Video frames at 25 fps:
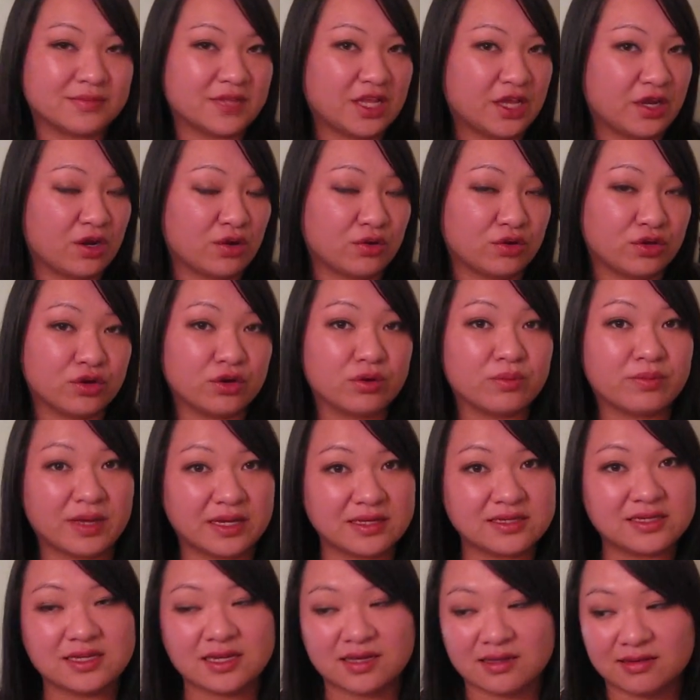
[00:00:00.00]
you know, you're
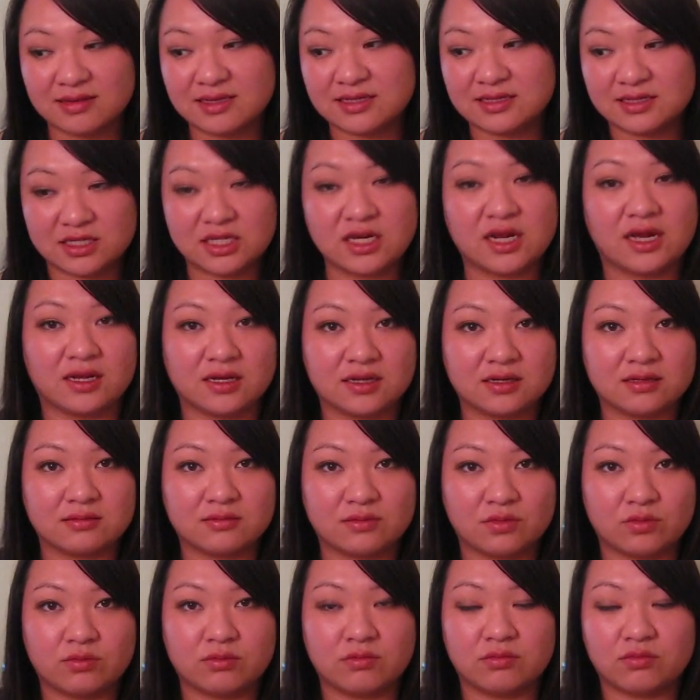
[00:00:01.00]
basically stuck
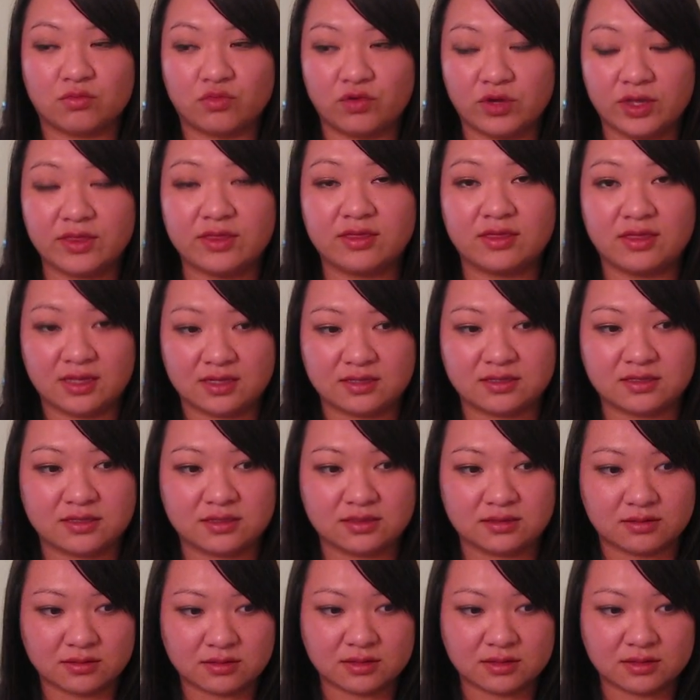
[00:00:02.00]
with this